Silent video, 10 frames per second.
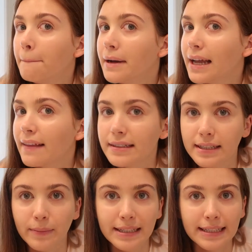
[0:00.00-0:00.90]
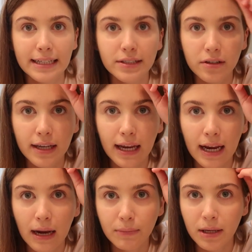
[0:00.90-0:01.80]
But yeah, this is how my skin's
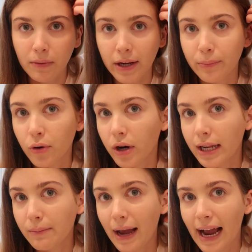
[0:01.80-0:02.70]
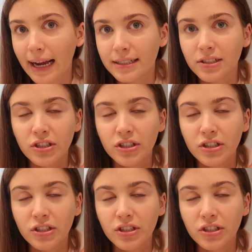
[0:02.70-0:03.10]
looking. I'm keeping it pretty matte